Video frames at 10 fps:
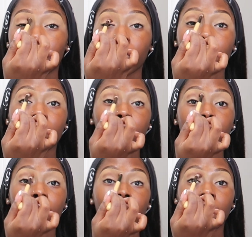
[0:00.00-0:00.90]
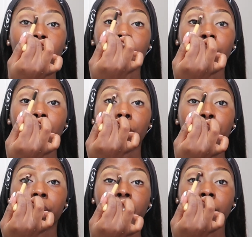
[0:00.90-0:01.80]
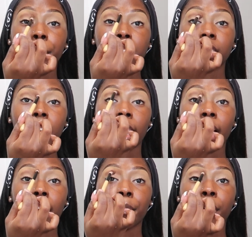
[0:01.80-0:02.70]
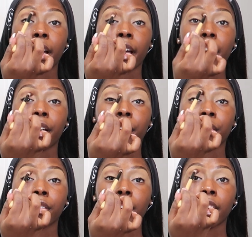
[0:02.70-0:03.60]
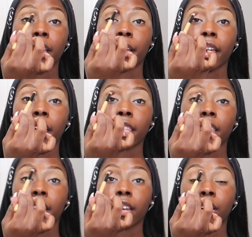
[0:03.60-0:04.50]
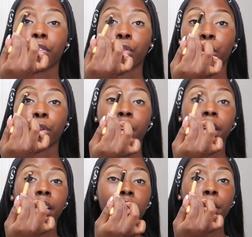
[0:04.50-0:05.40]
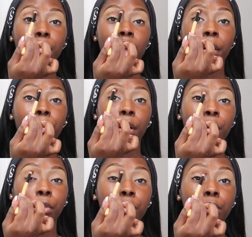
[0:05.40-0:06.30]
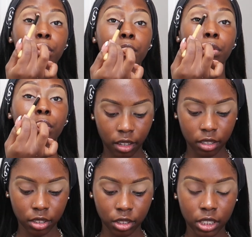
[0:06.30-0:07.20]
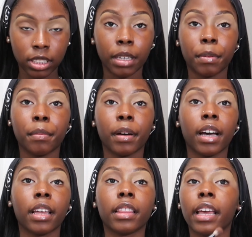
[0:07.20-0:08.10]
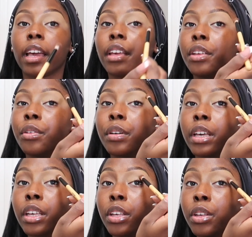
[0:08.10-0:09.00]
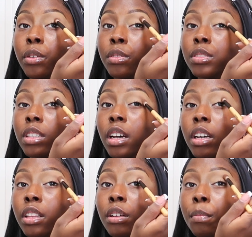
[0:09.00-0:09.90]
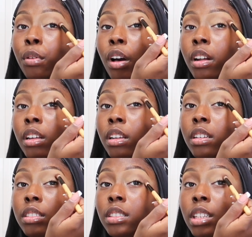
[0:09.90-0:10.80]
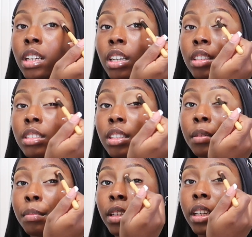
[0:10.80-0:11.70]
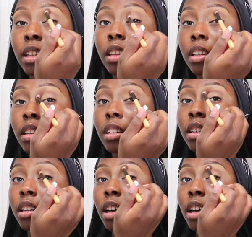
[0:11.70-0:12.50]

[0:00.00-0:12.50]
And you wanna bring it up into that eyebrow and then avoid the brow bone. And also just keep in mind that you can use other products to complete a look.